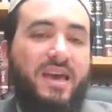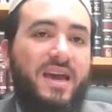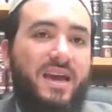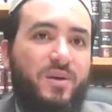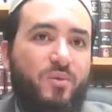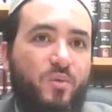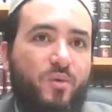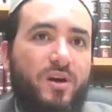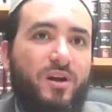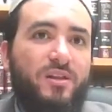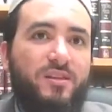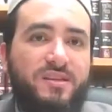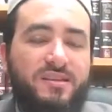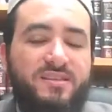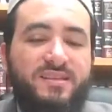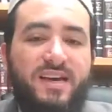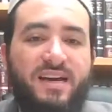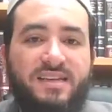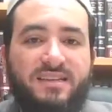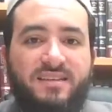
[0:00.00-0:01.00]
And one of the
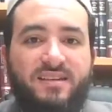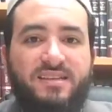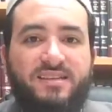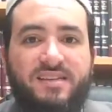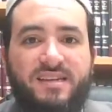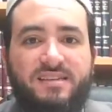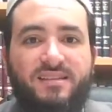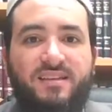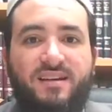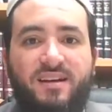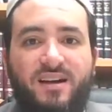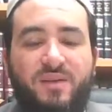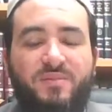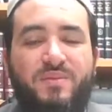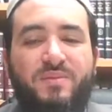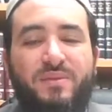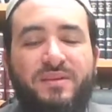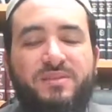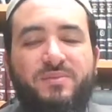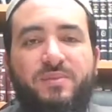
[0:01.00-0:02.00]
signs that it says, the
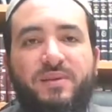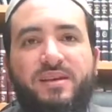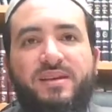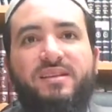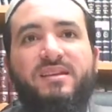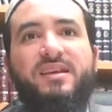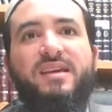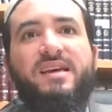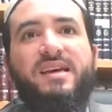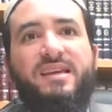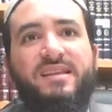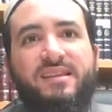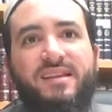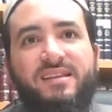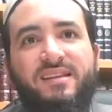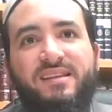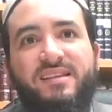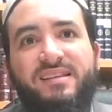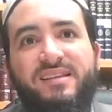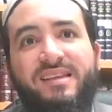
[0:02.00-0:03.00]
Chamim explained,
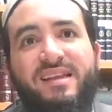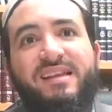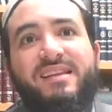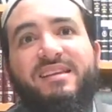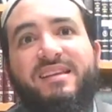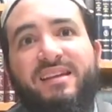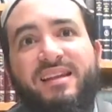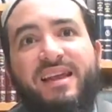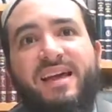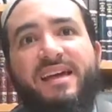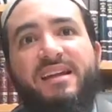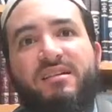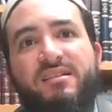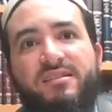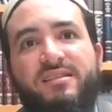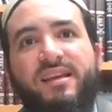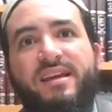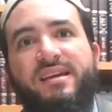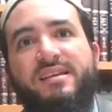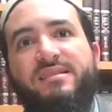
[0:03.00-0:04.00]
that in the later
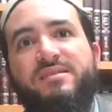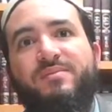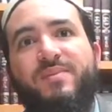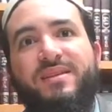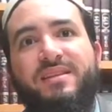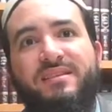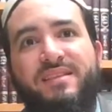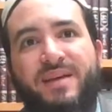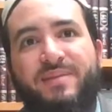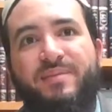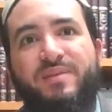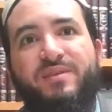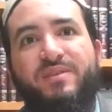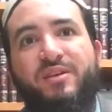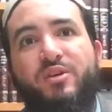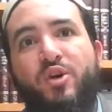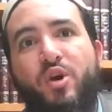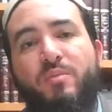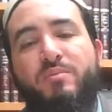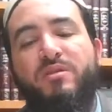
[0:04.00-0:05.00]
days, by the time of
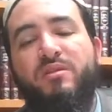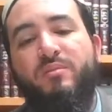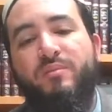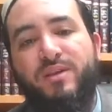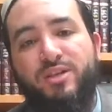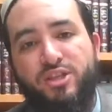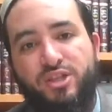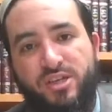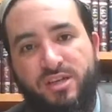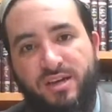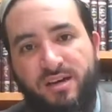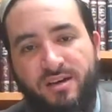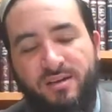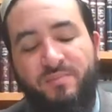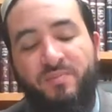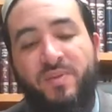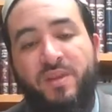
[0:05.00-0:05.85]
the coming of Mashiach,